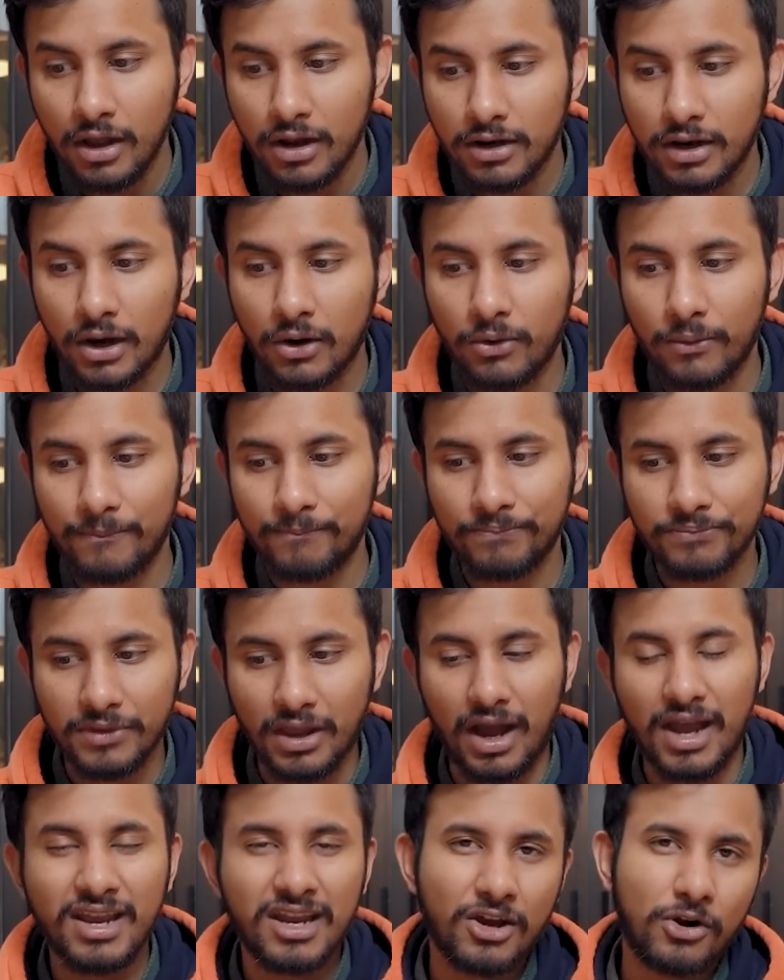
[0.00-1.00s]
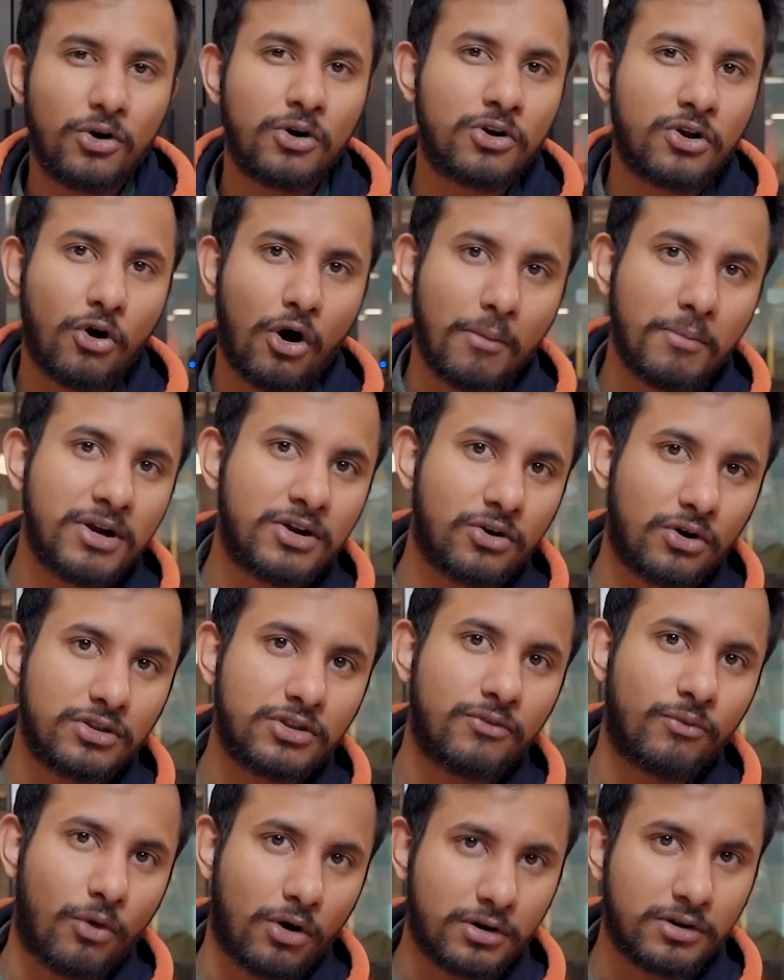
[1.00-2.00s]
Now, I cannot comment on
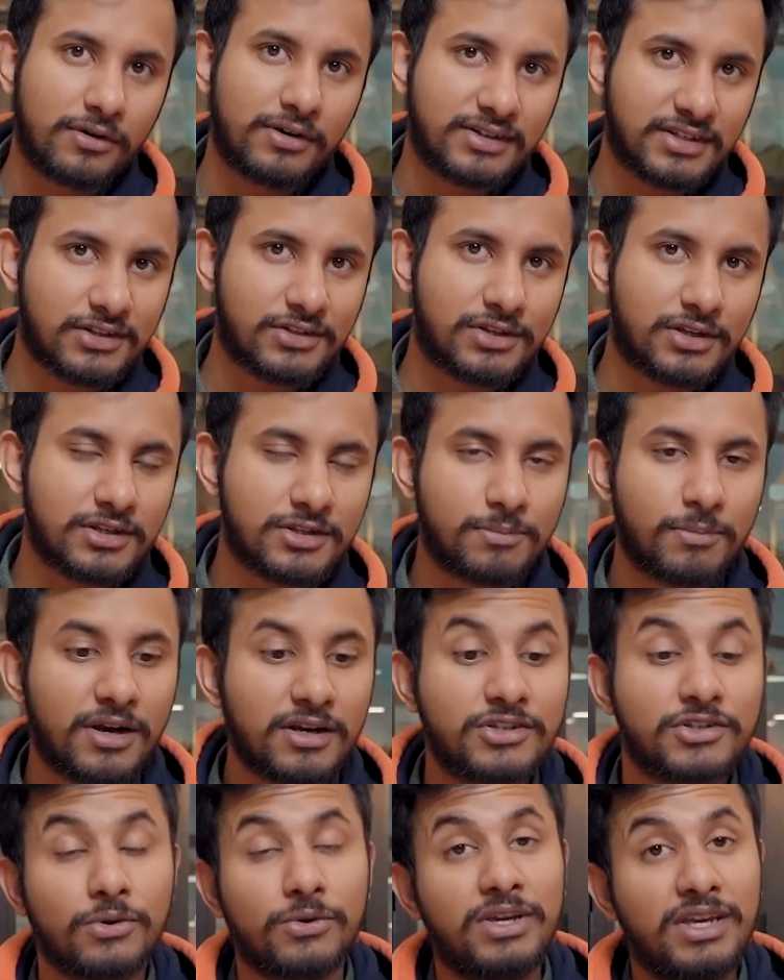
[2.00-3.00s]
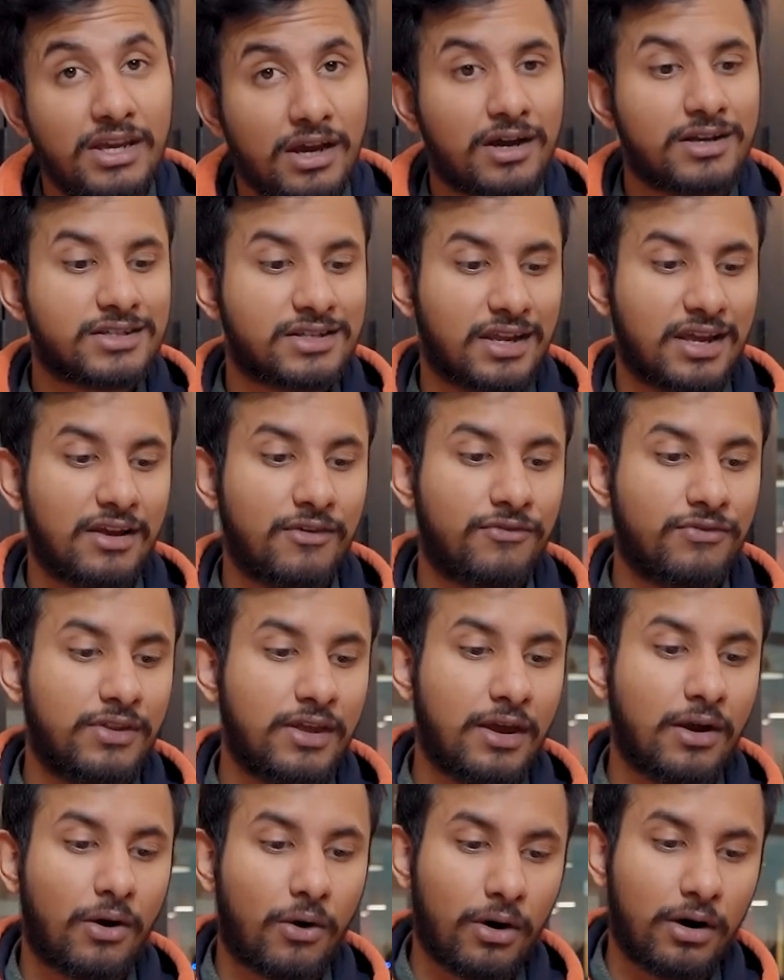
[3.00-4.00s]
the water resistance bit. So he asked if
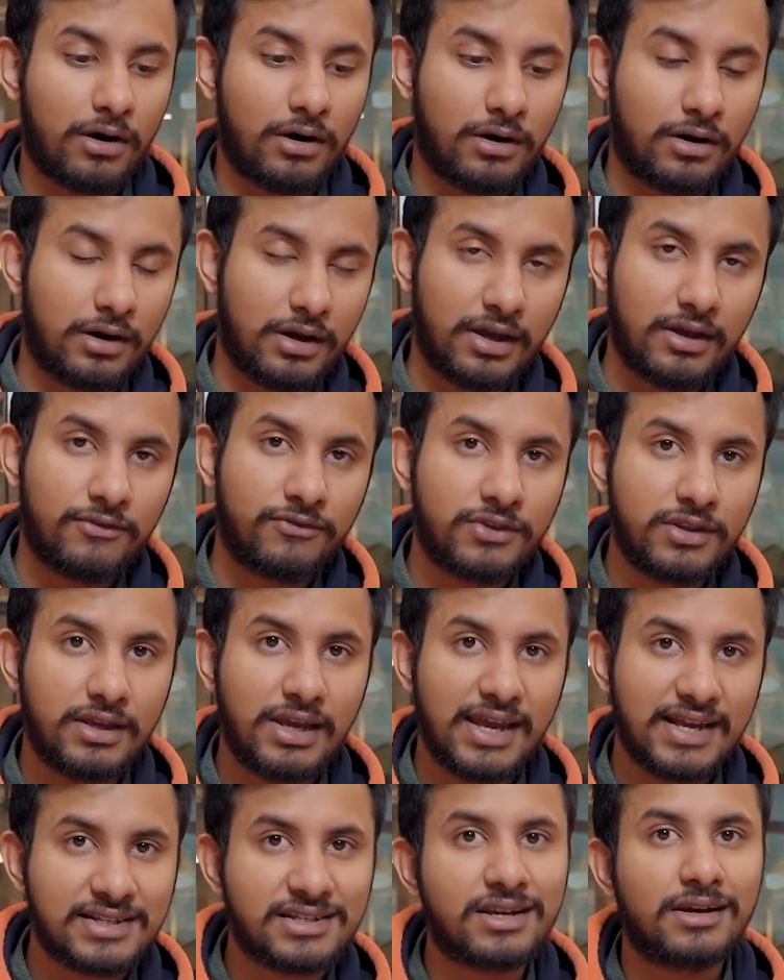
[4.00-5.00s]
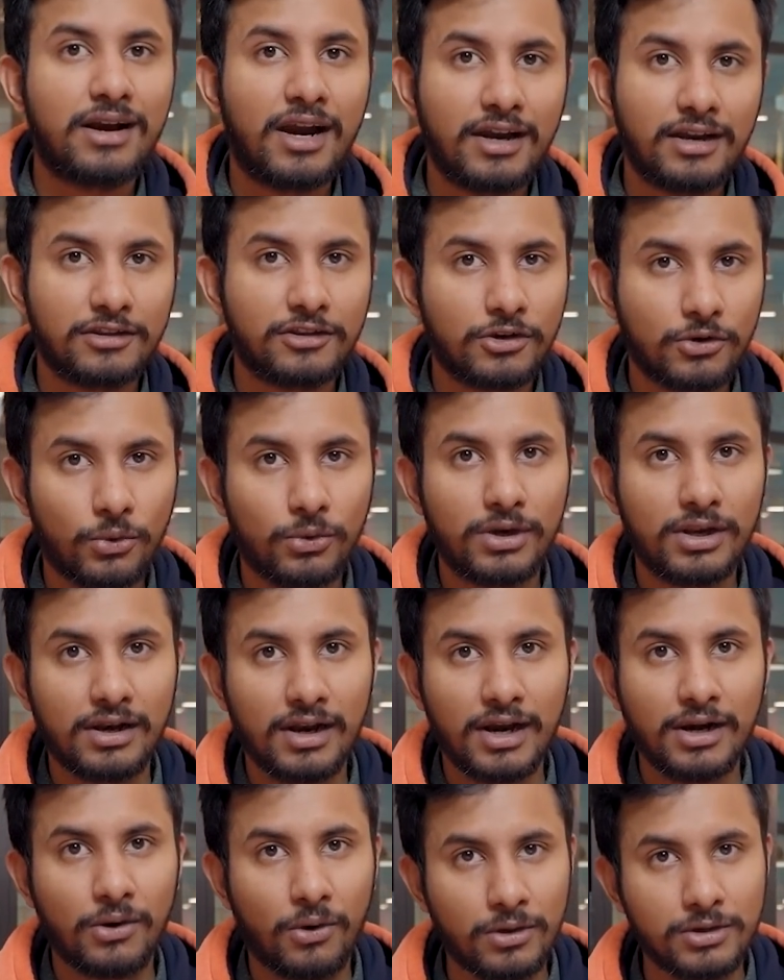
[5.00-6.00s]
the S10 Lite and the Note 10
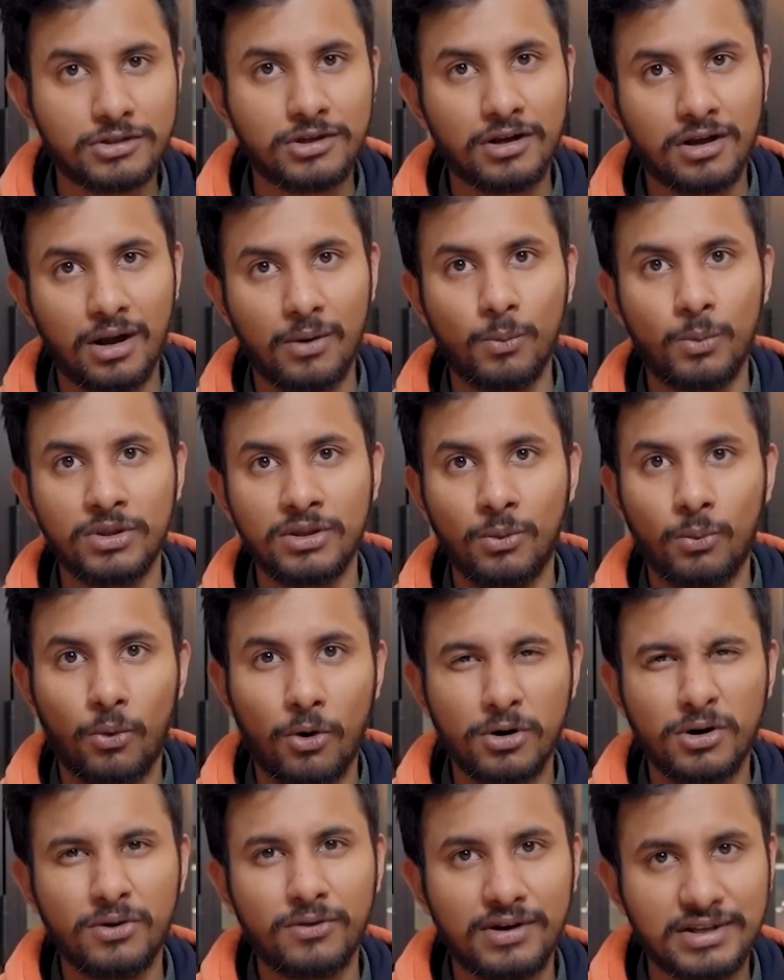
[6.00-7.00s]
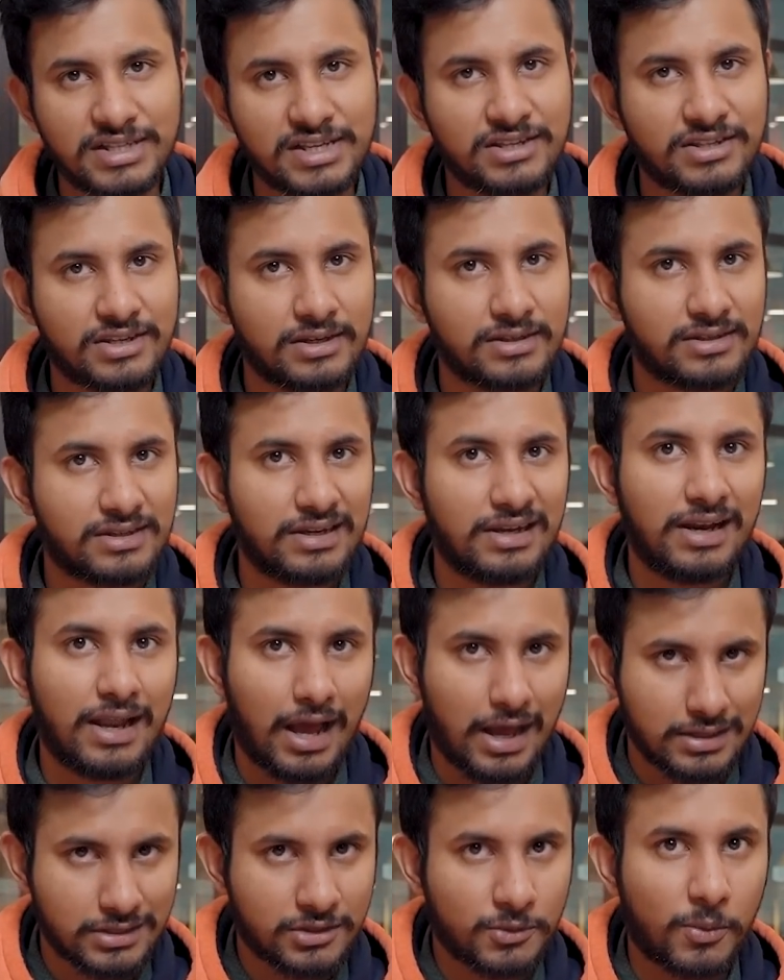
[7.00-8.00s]
Lite also come with the water resistance seal
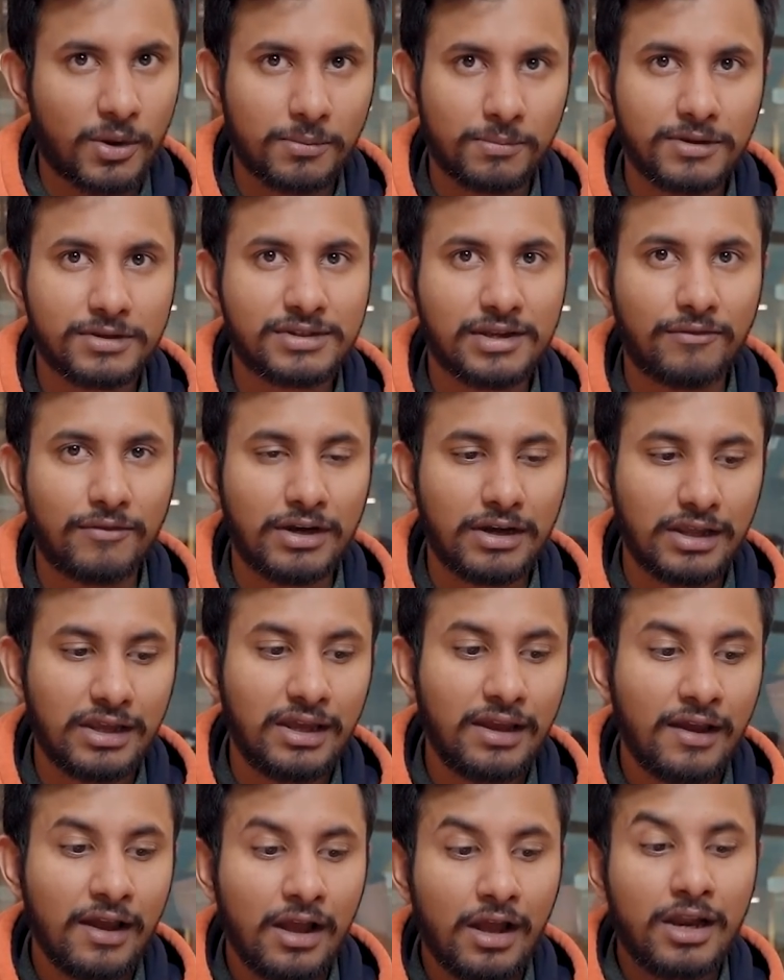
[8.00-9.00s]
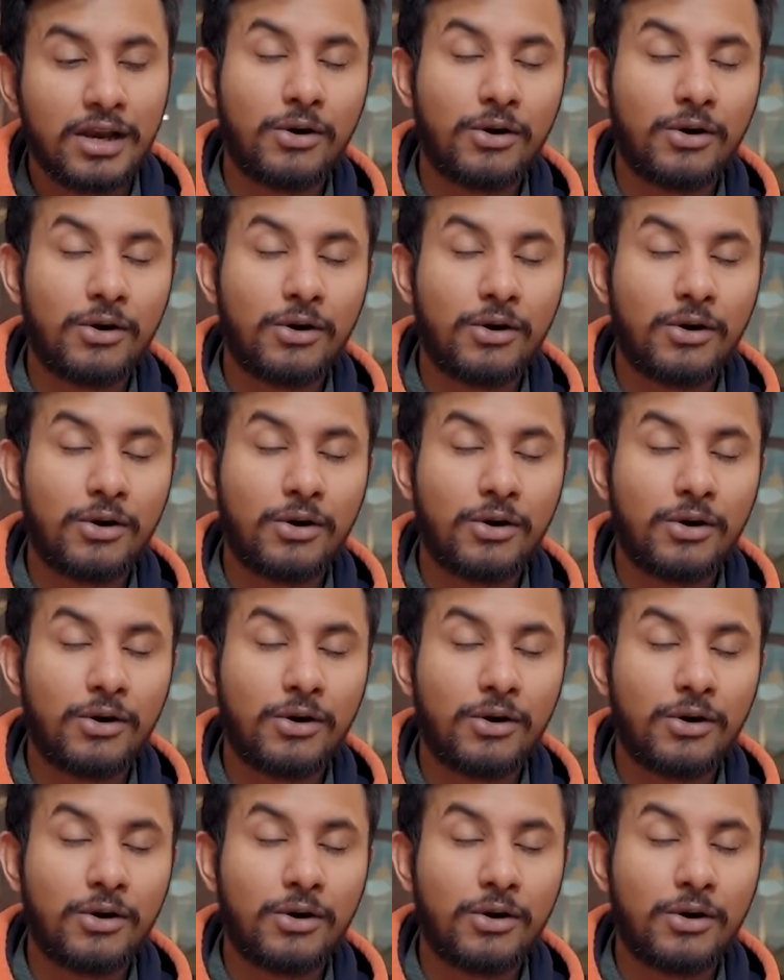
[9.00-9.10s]
as the OnePlus 7T.